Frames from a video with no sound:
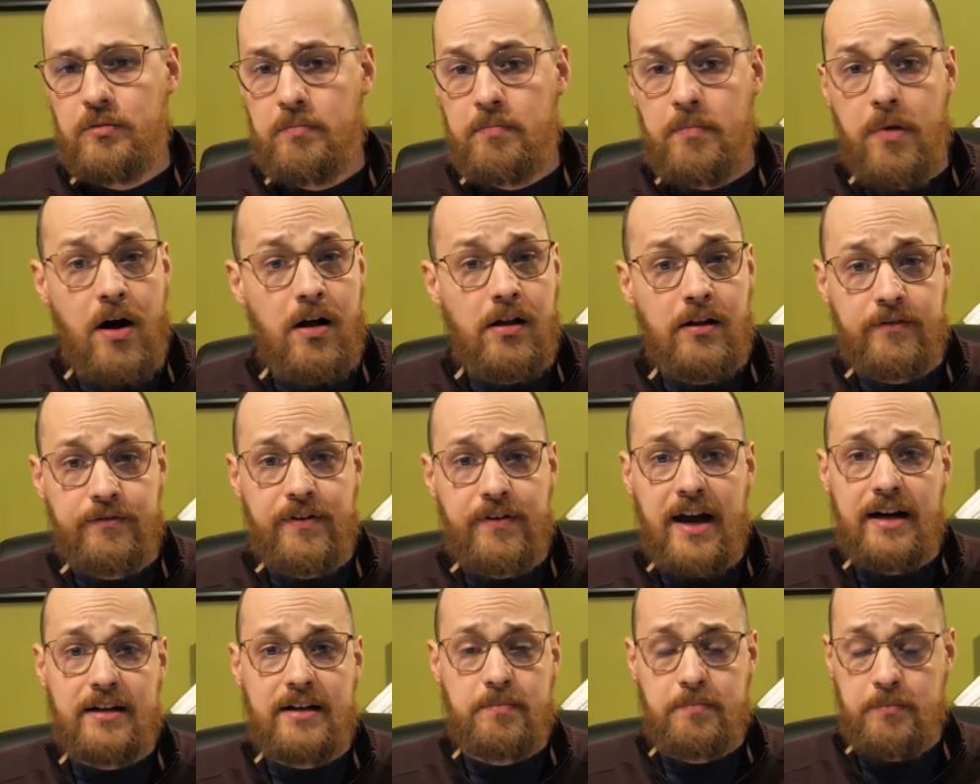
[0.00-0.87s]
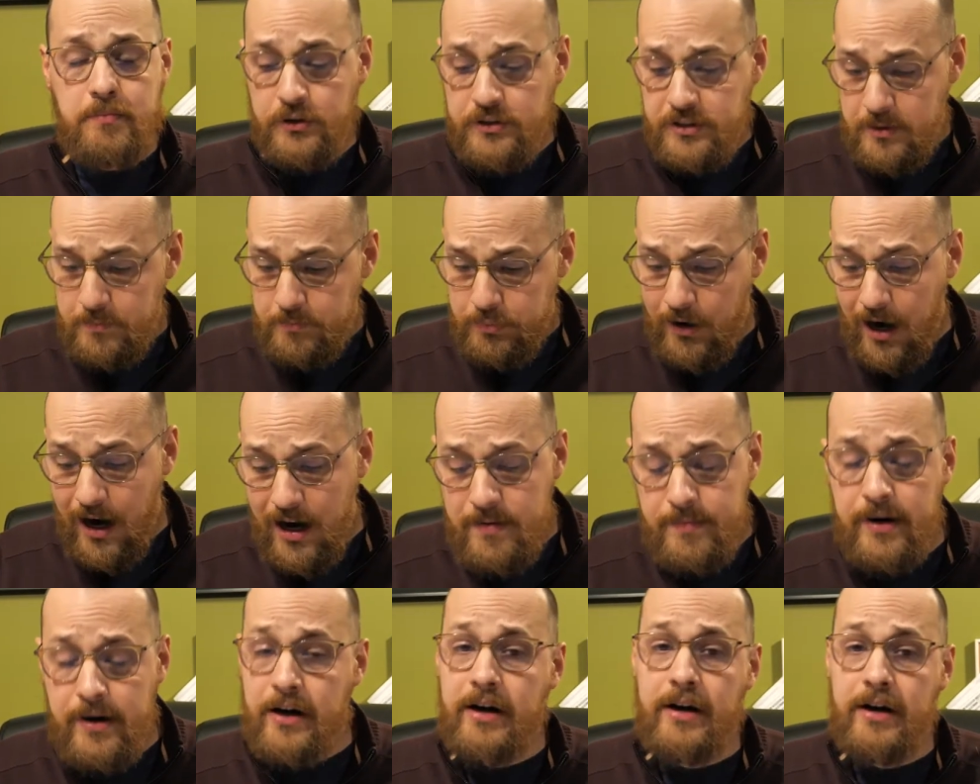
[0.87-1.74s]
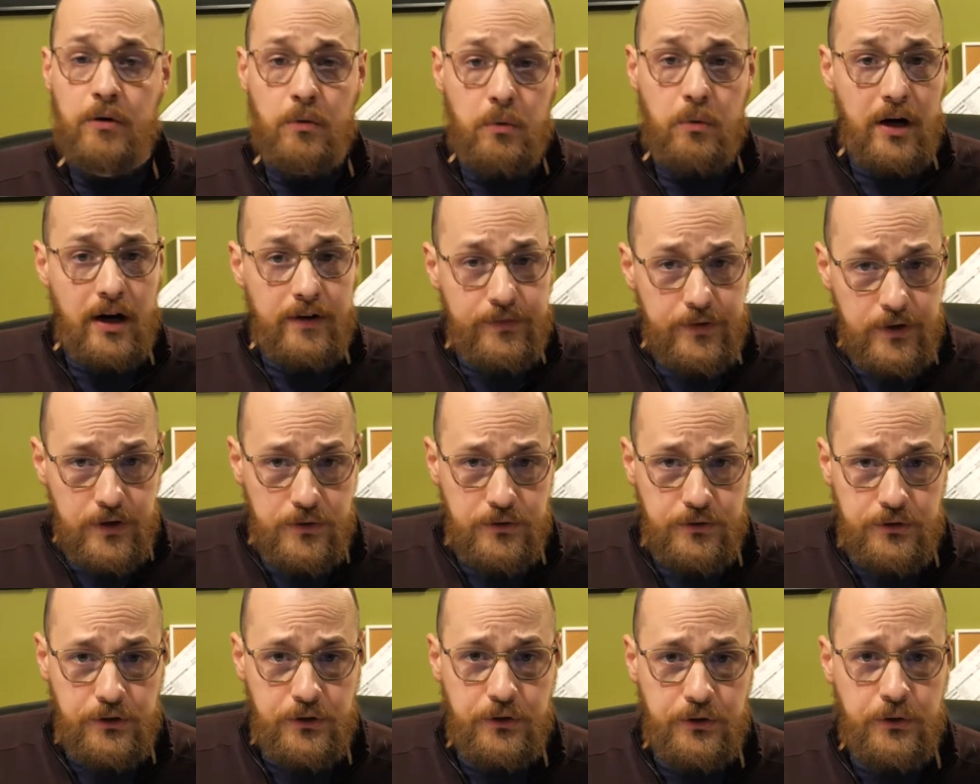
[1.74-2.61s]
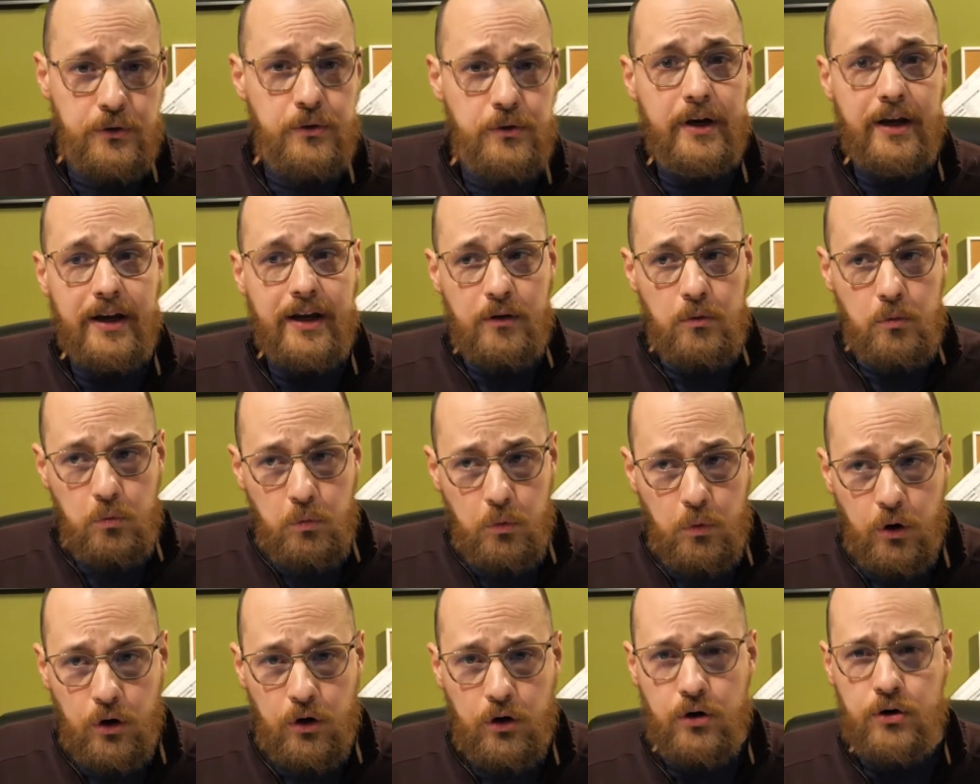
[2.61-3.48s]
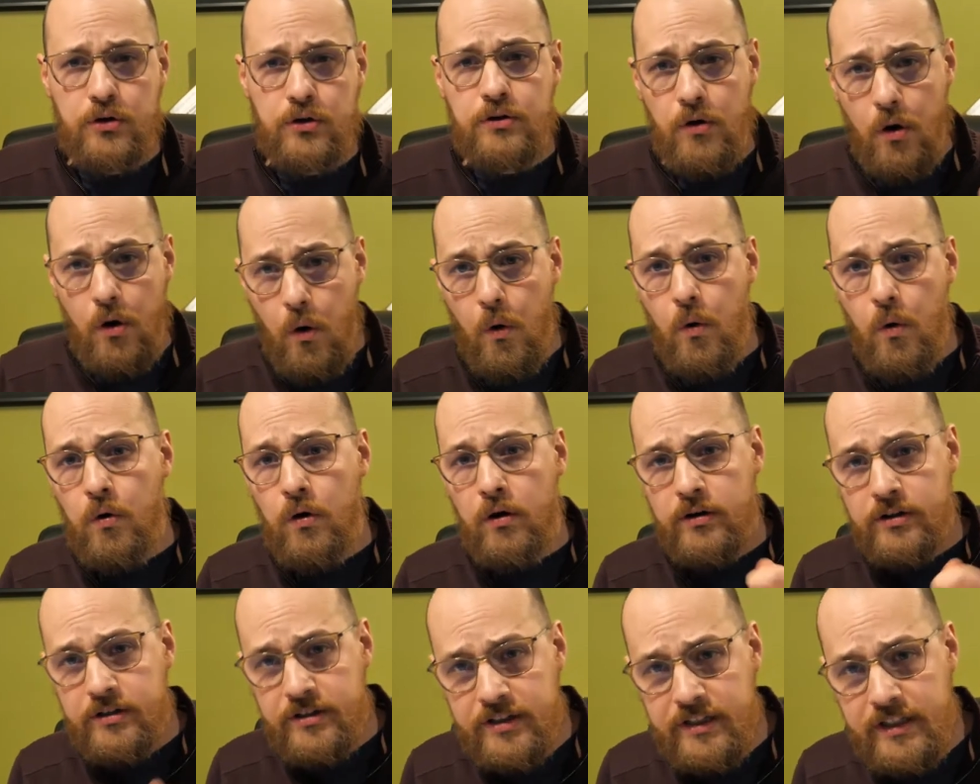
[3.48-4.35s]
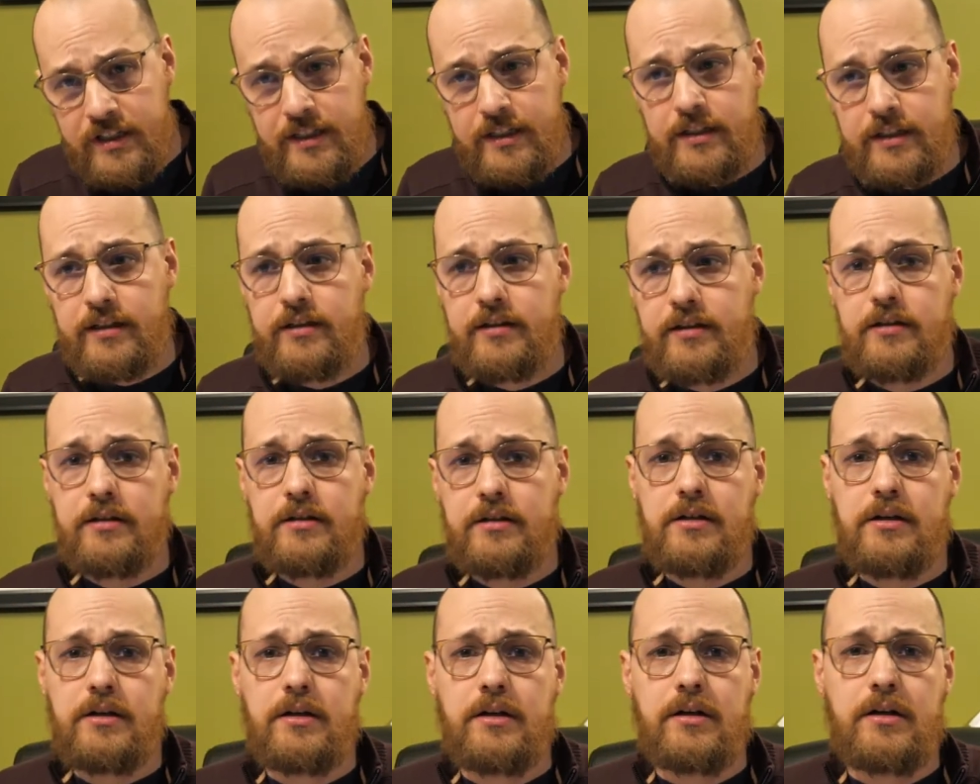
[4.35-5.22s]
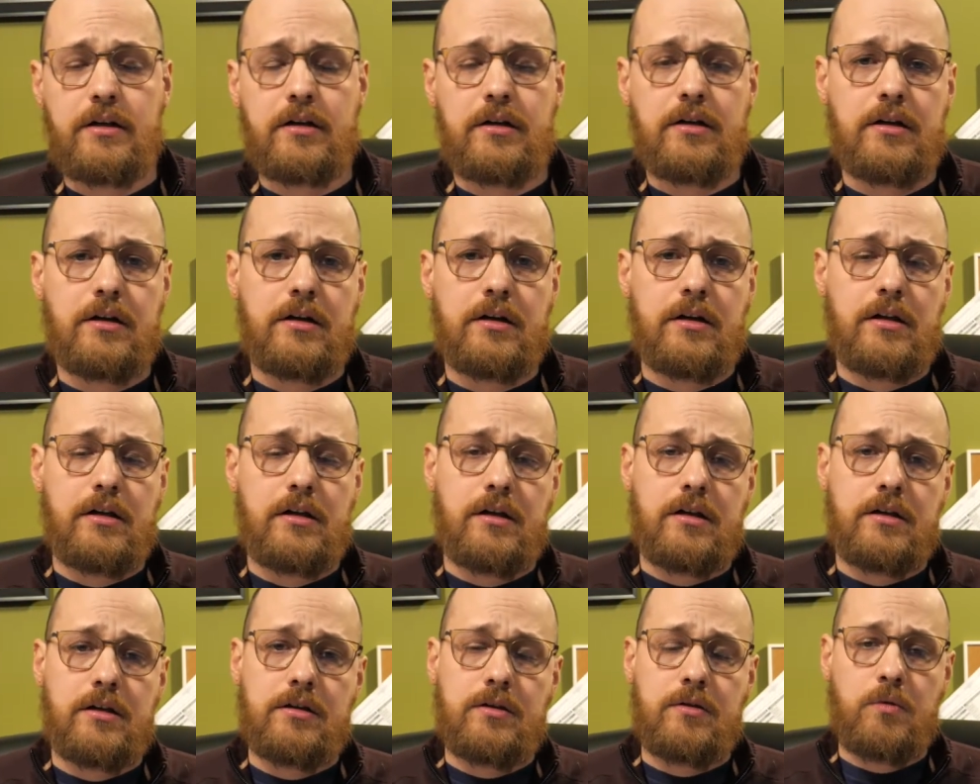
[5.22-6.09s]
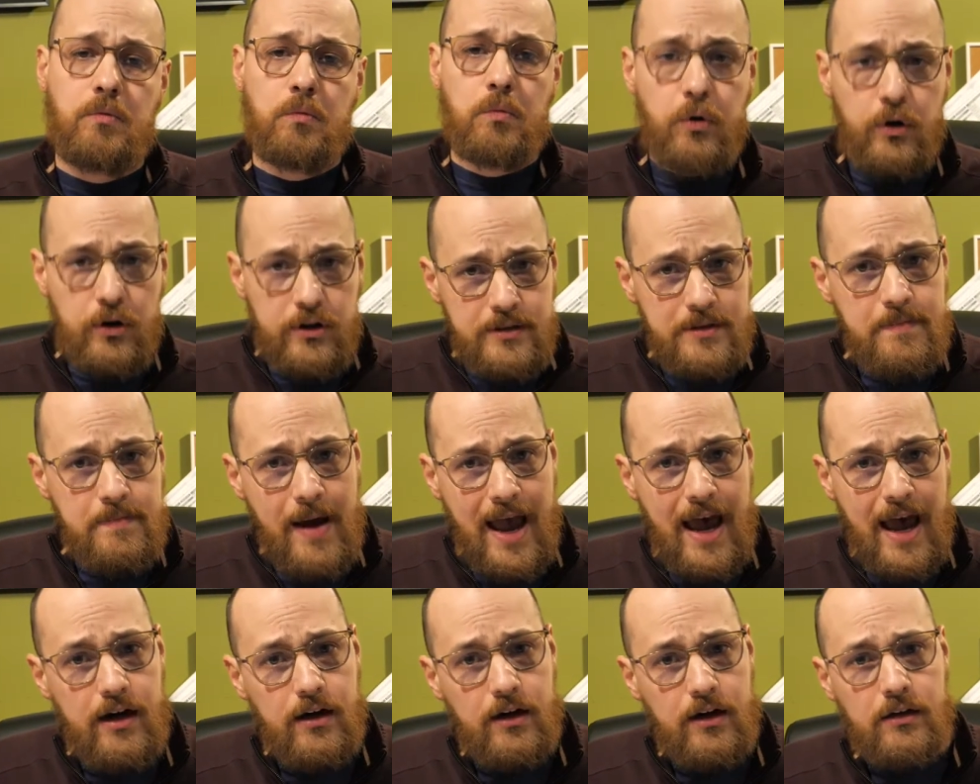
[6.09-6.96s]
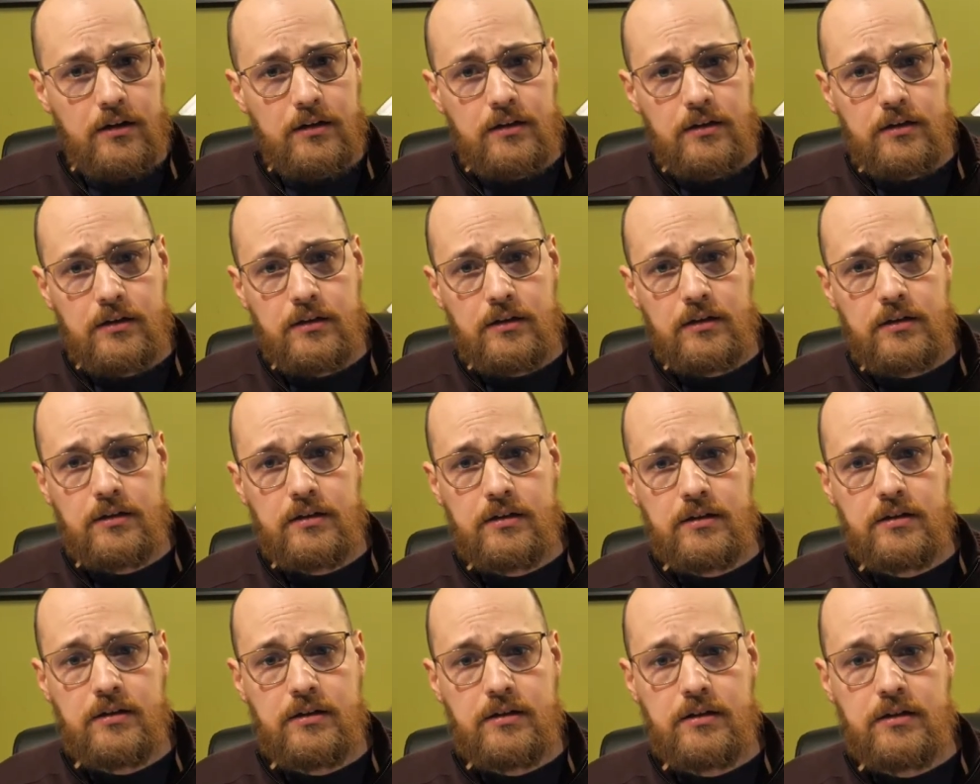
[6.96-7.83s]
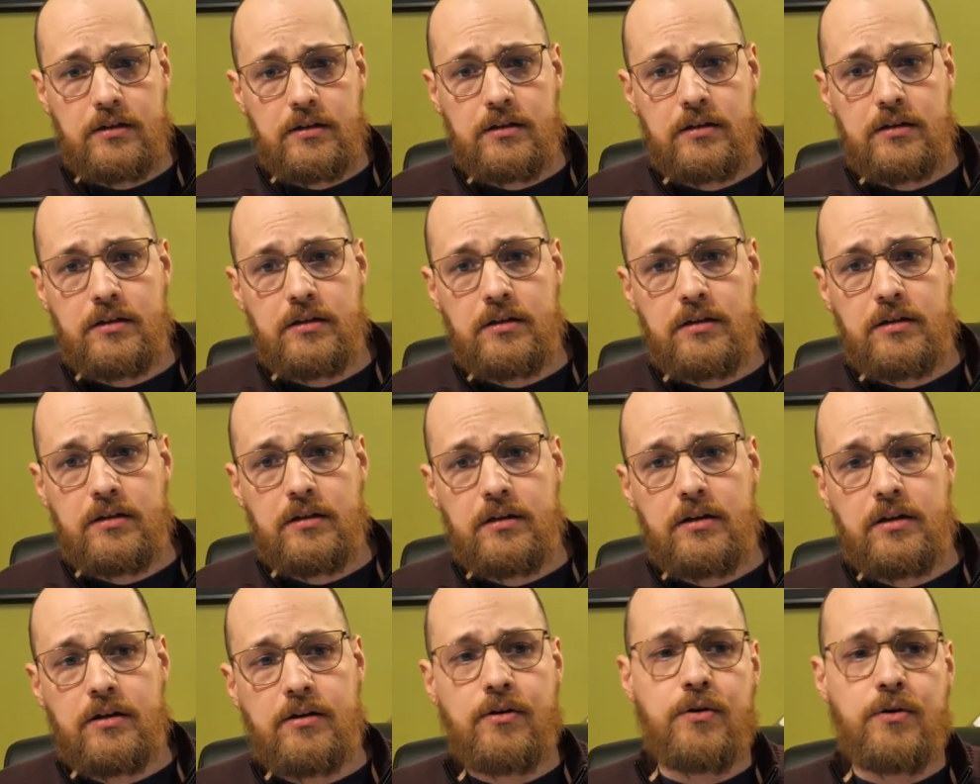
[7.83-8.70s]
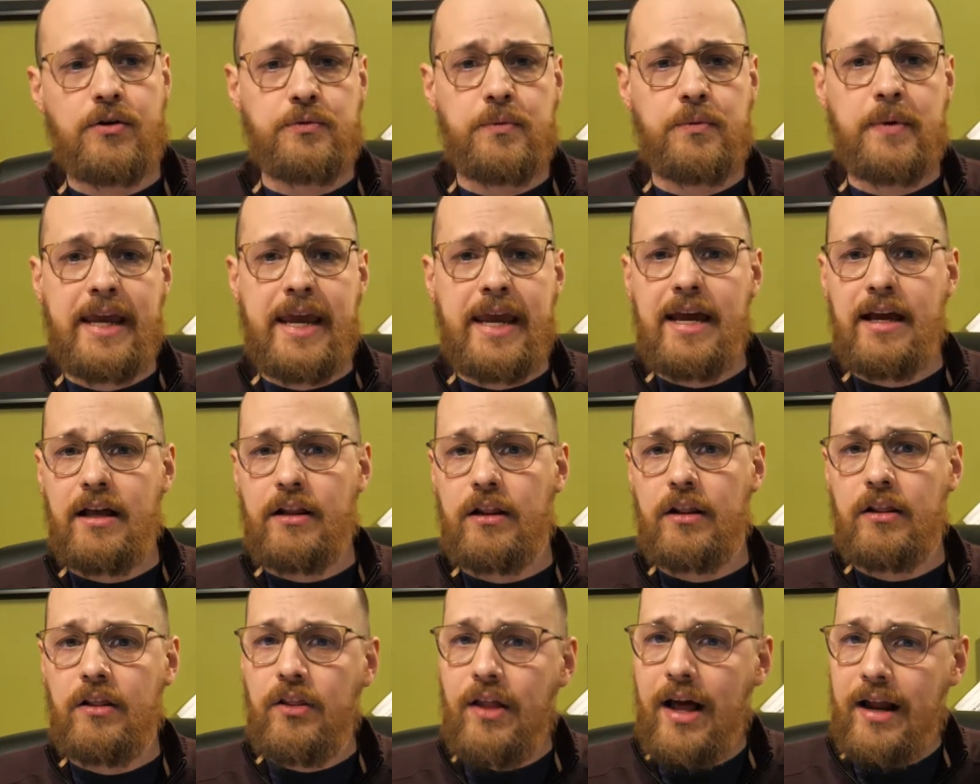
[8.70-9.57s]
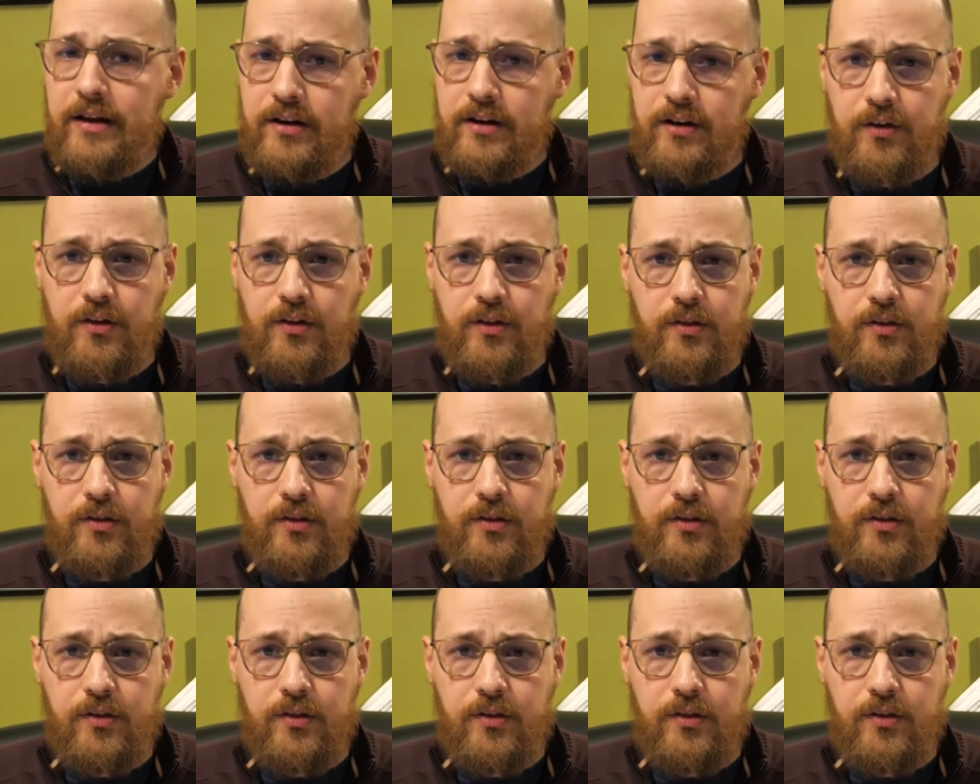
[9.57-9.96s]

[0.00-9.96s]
Paul, in fact, puts it primary. Whatever you do in word or deed Words matter. Of course, we can't let